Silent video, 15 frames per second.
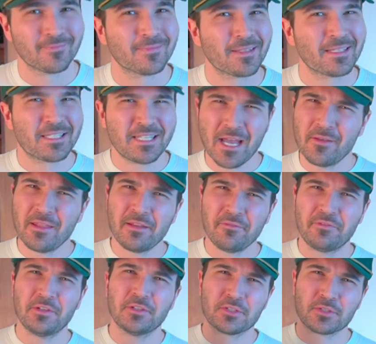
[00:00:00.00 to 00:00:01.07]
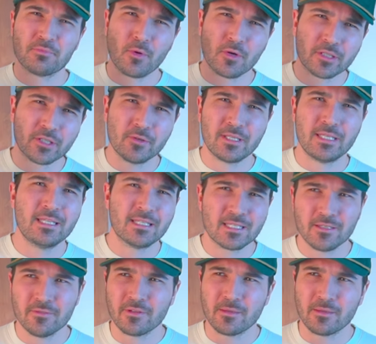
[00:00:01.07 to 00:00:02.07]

See how that feels more cohesive?